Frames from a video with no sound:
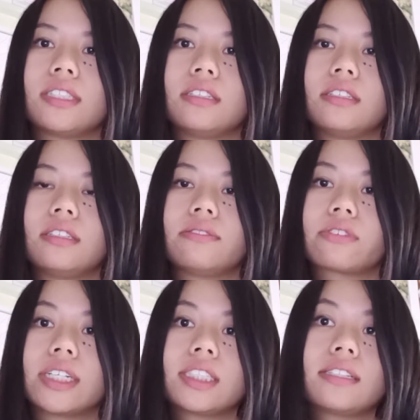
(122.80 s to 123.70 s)
the
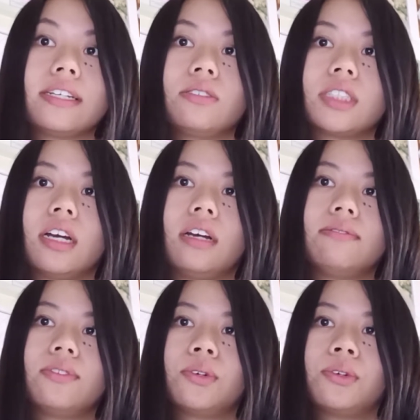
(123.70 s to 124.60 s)
French legal term
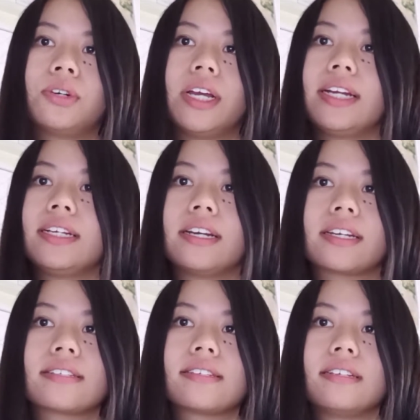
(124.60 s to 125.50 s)
for any
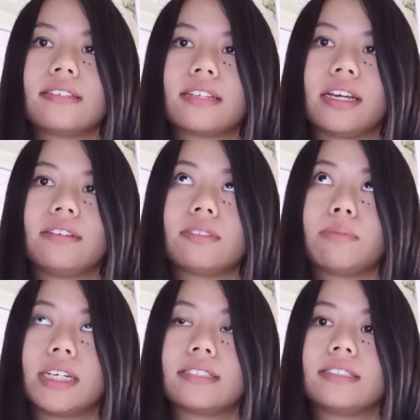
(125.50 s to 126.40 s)
ex-enslaved
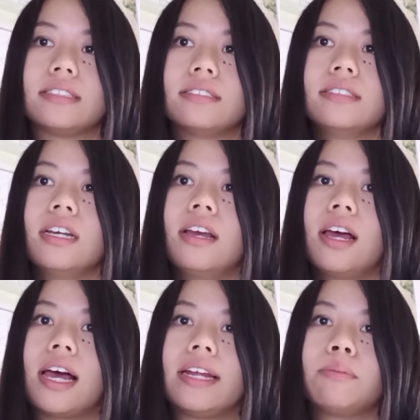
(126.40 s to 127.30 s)
person,
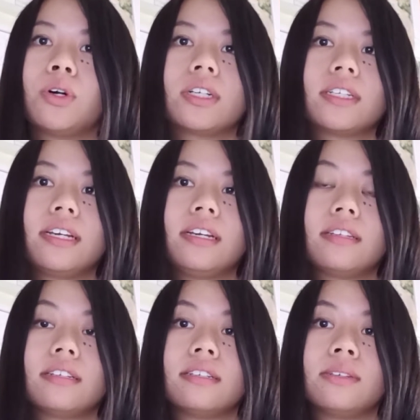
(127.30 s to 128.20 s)
and importantly,
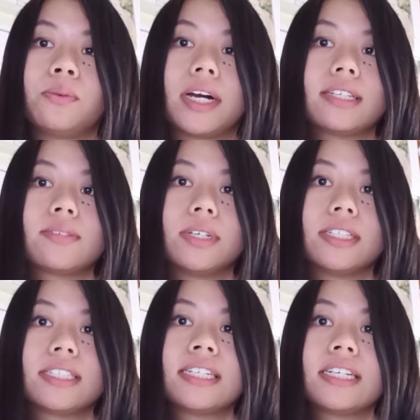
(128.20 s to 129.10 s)
the whites
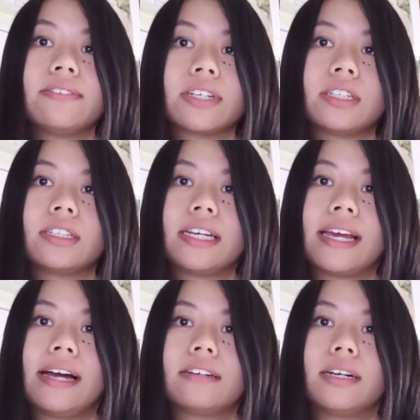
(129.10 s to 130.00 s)
were significantly
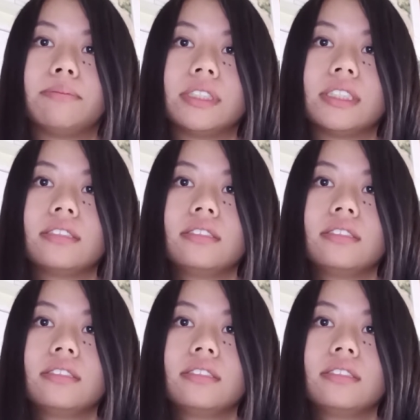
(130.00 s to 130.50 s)
outnumbered.